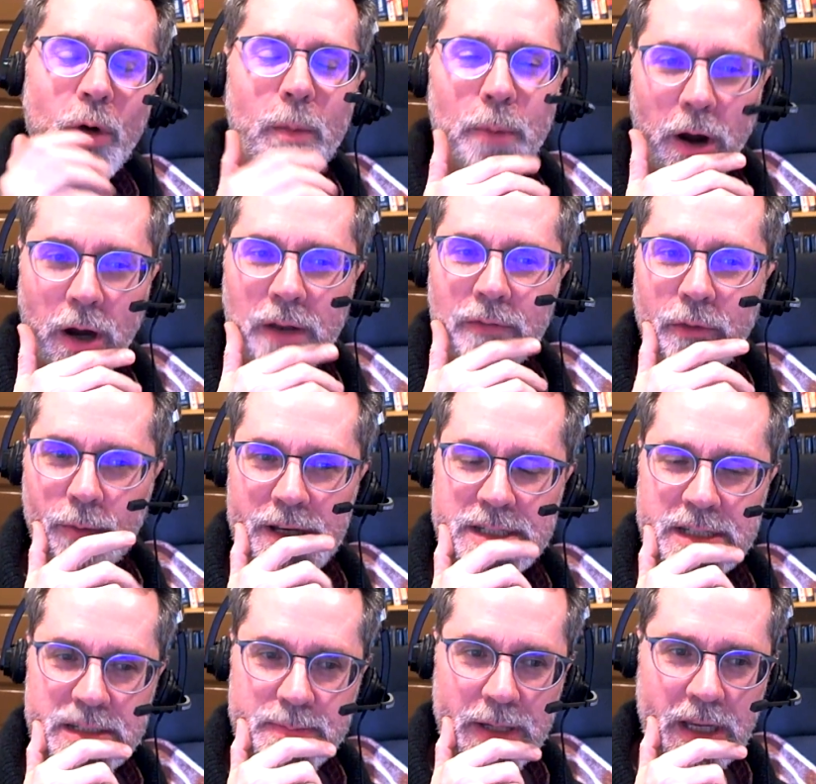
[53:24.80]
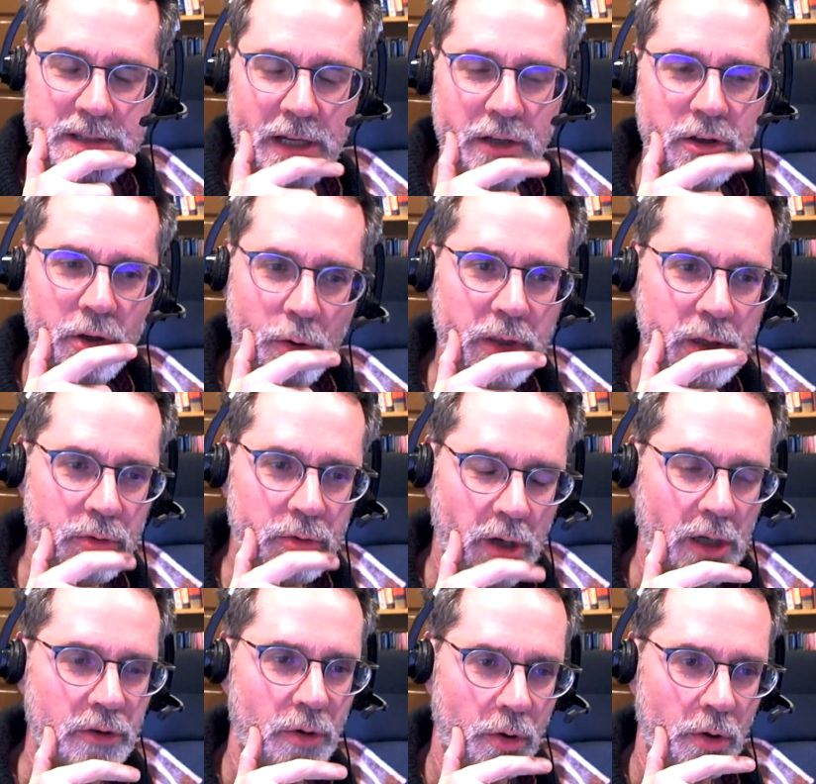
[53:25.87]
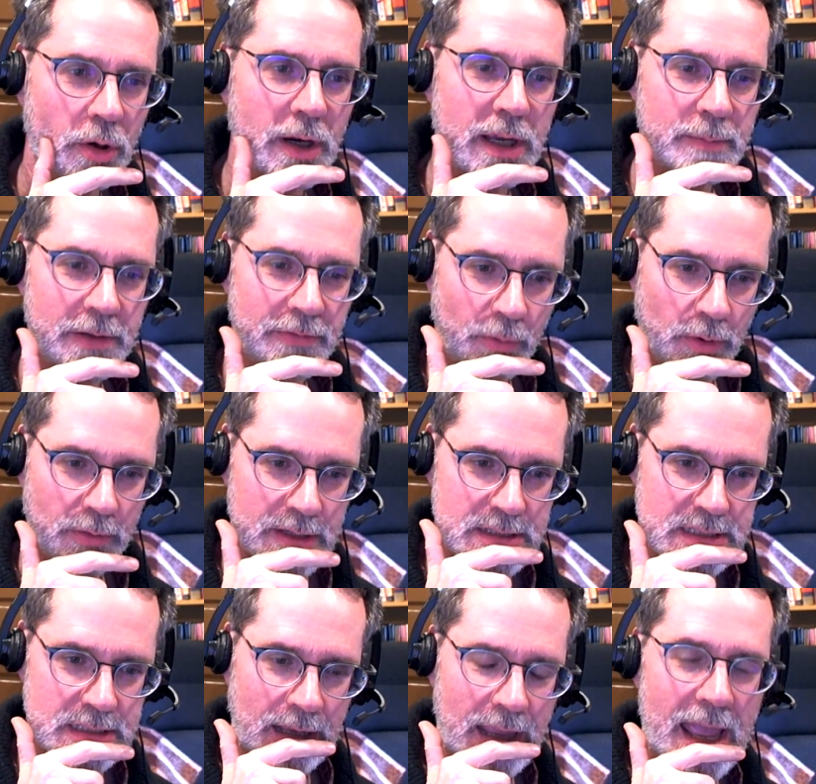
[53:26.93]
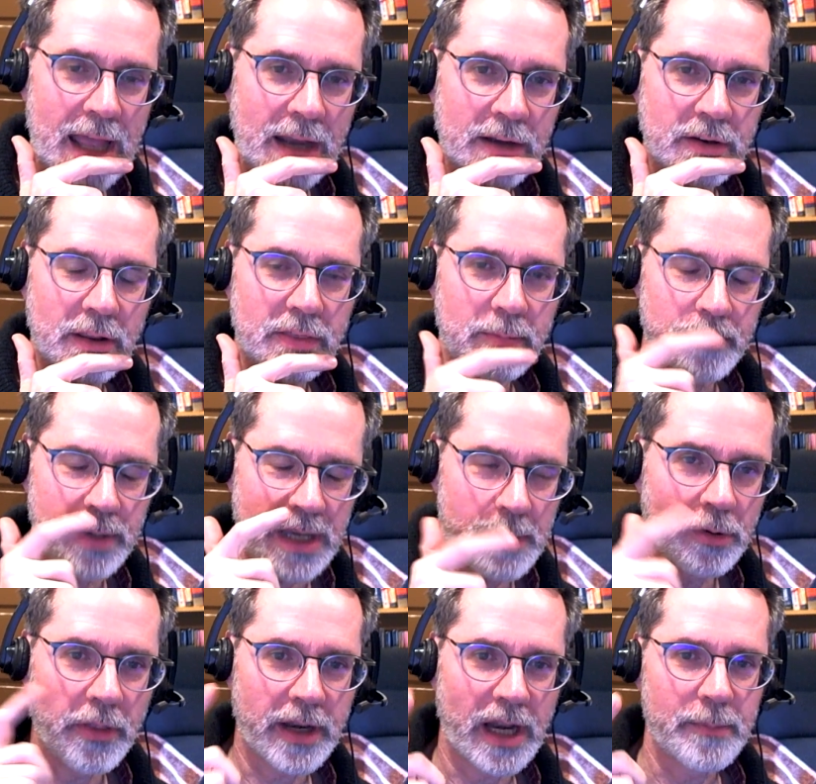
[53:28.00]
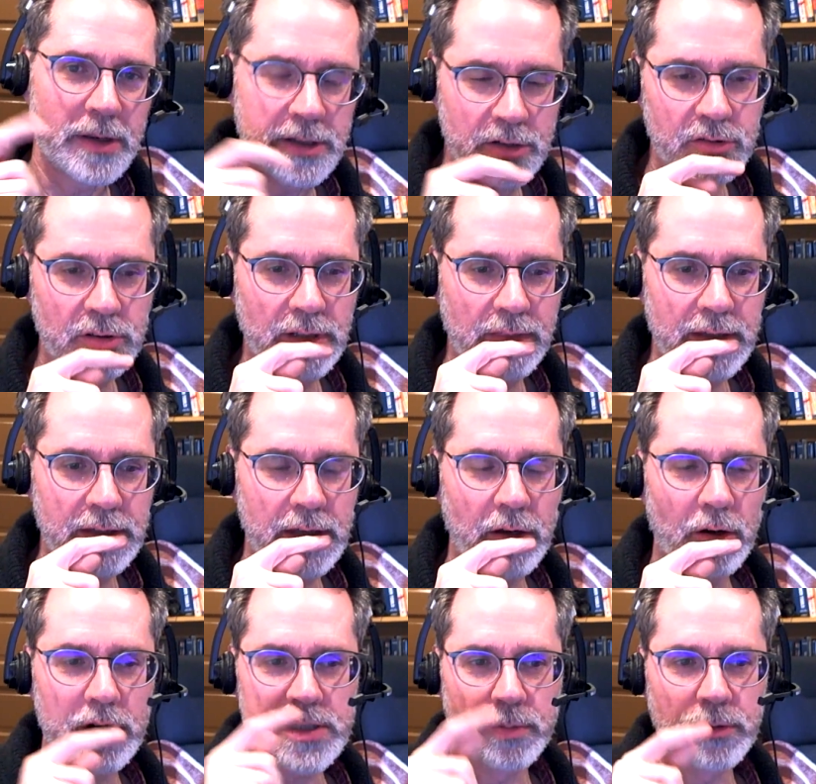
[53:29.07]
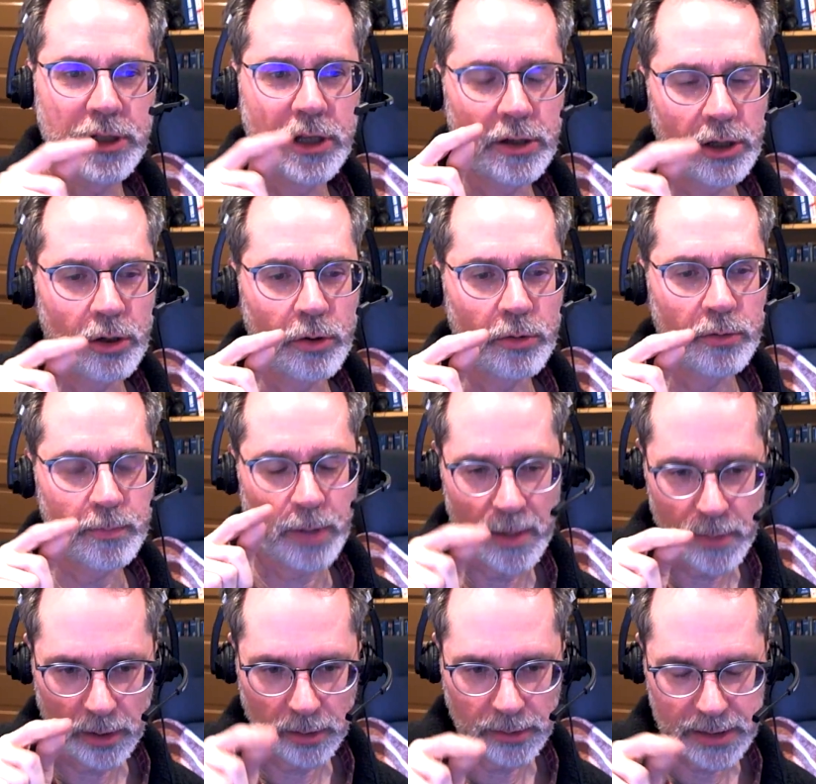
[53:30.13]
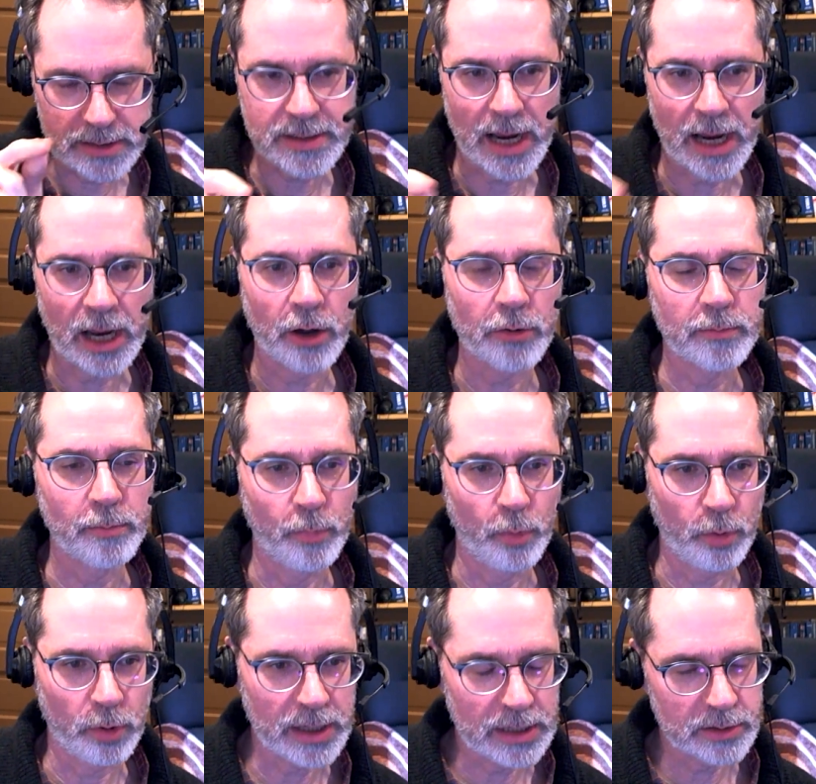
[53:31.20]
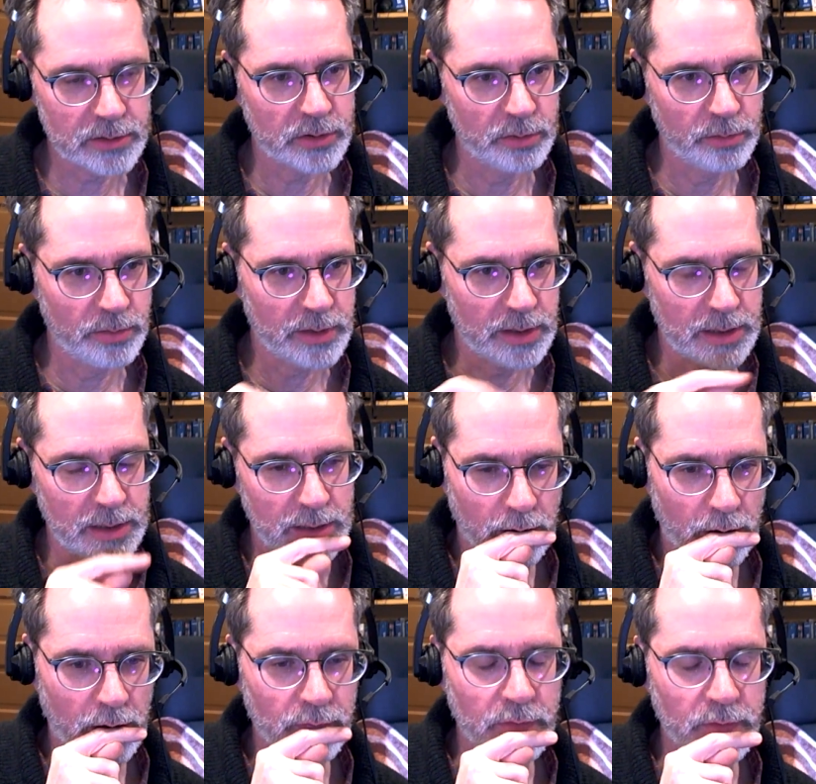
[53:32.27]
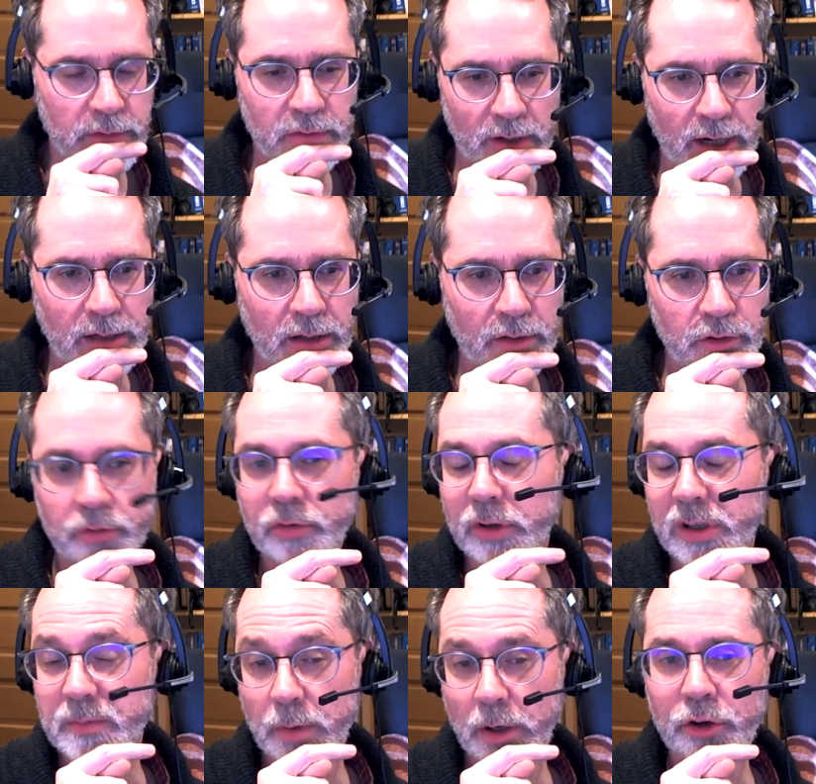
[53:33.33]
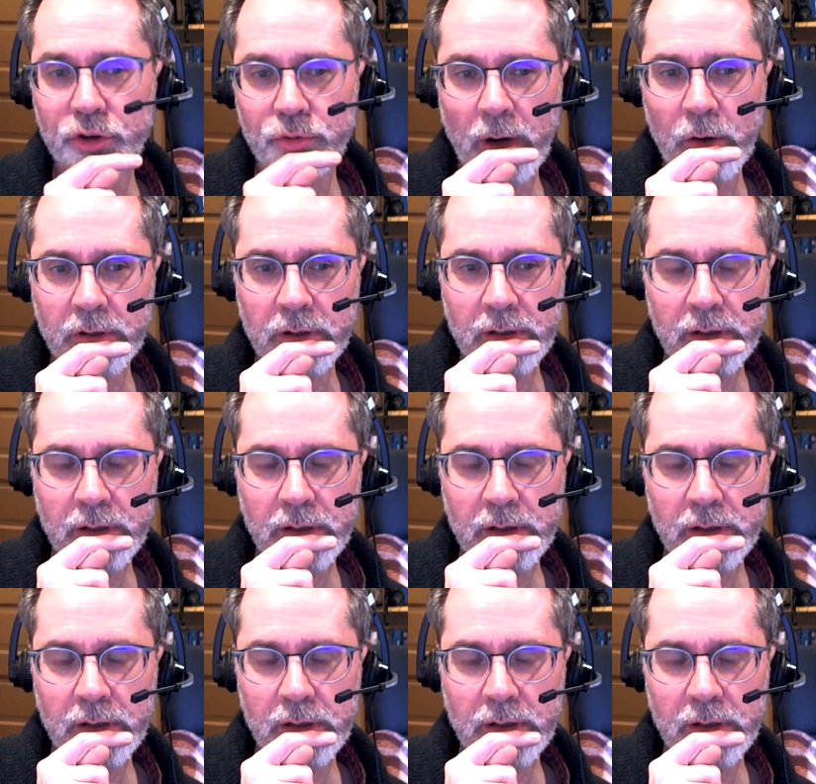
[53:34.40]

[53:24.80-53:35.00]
well, part of the reason is because I know that you talked to Jorge before this, and the people that I'm initially thinking are simply going to go primarily down more into the on the design and user experience route.